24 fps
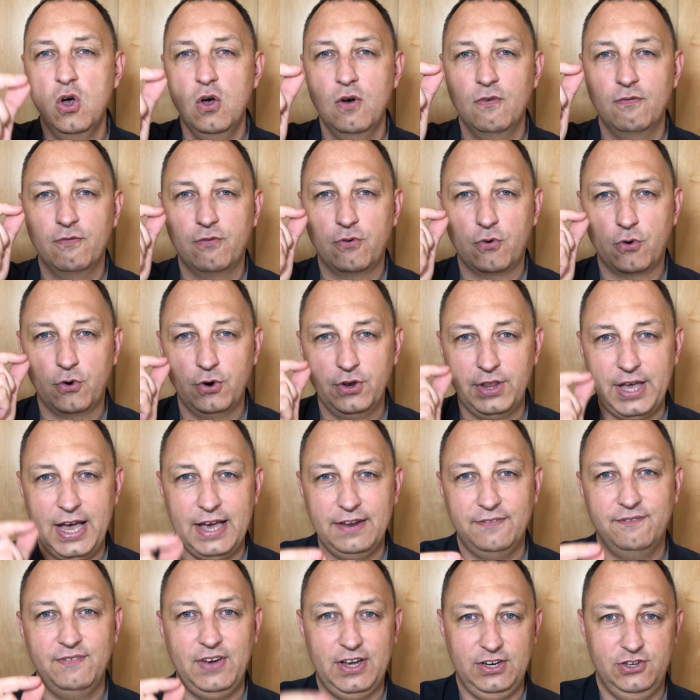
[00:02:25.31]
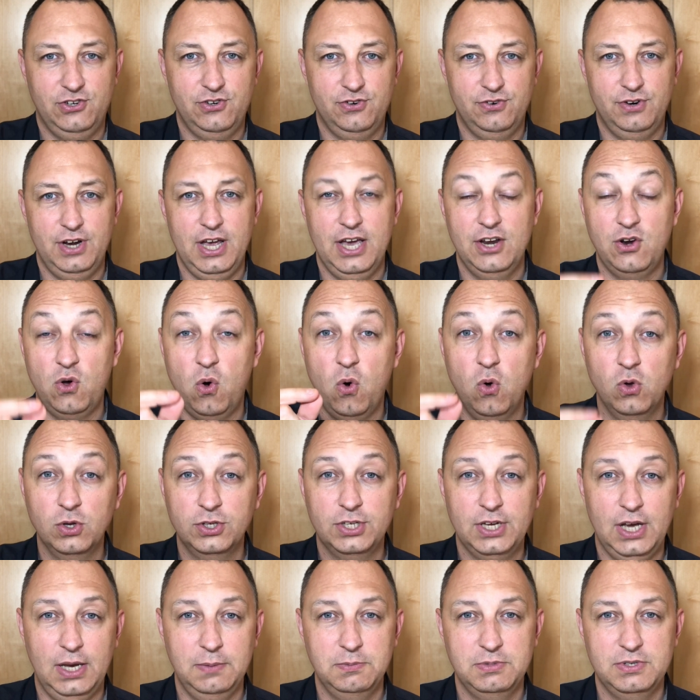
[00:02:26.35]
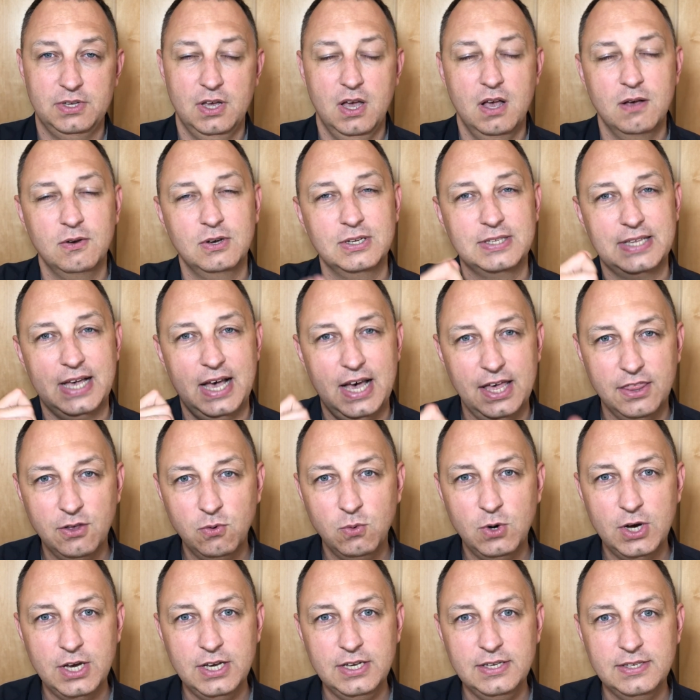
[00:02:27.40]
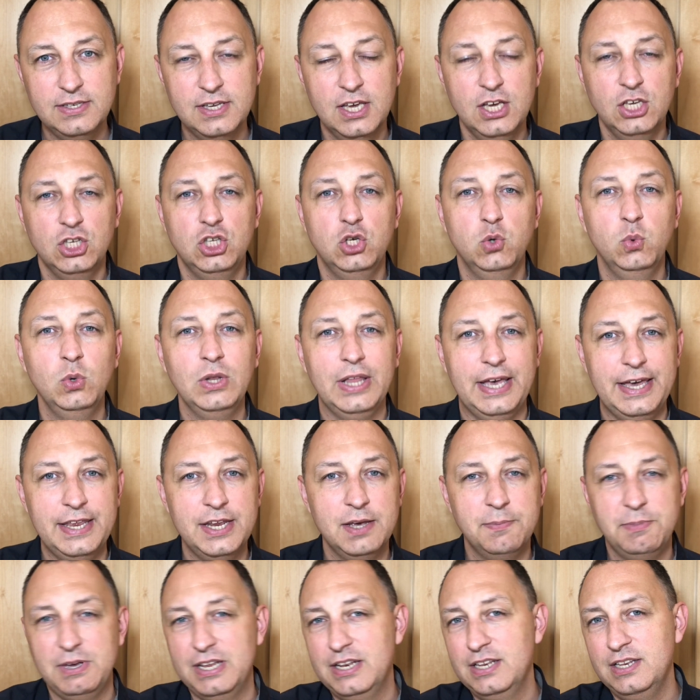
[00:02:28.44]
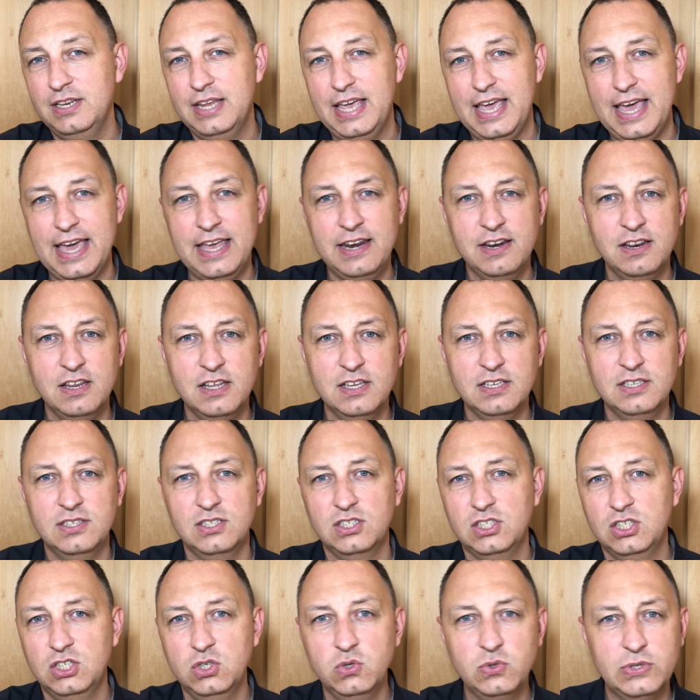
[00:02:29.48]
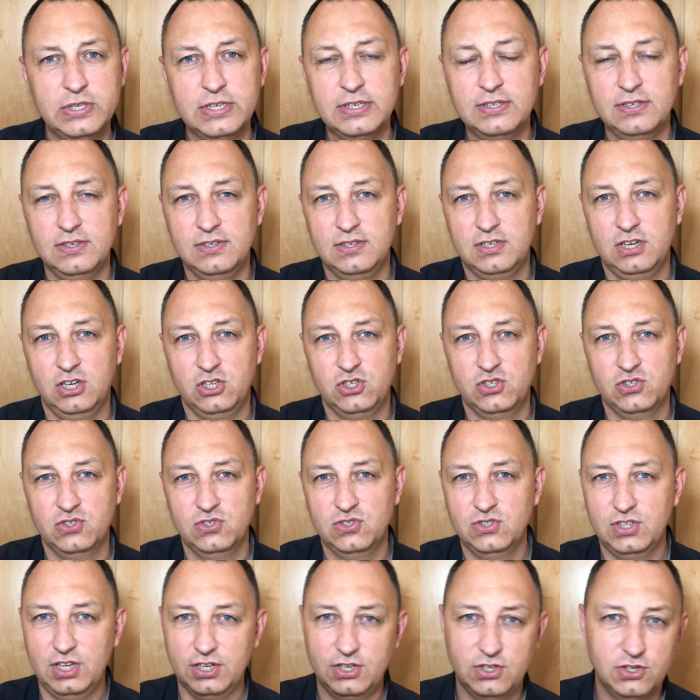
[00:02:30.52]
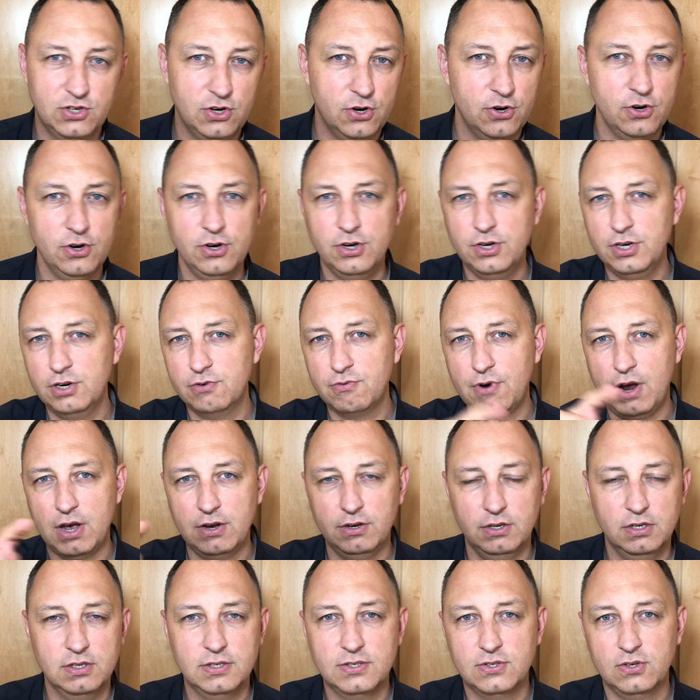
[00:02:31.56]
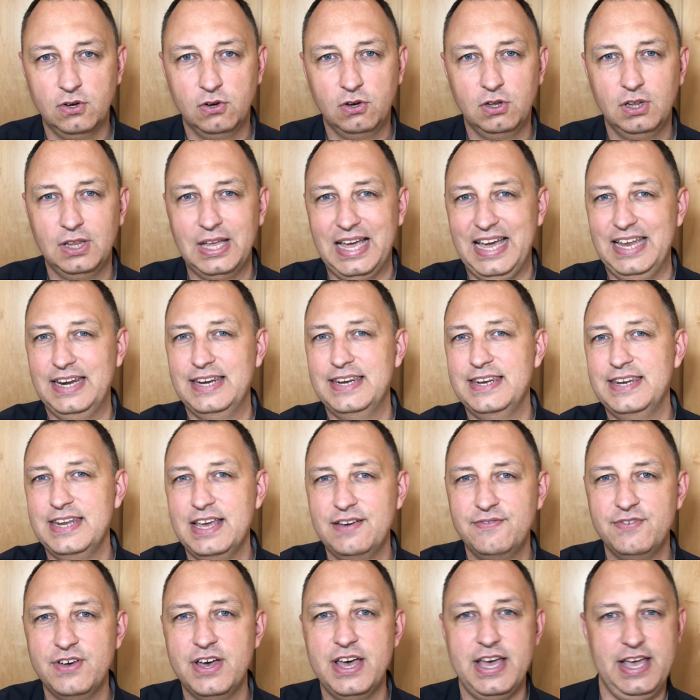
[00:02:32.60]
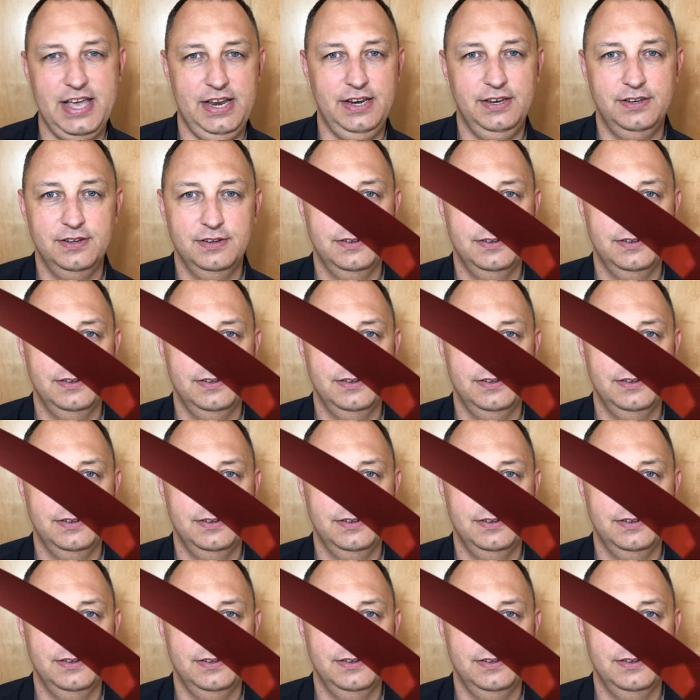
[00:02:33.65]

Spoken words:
for that venture at all times. Because otherwise, you will end up in endless, useless discussions that turn around in a circle and never end.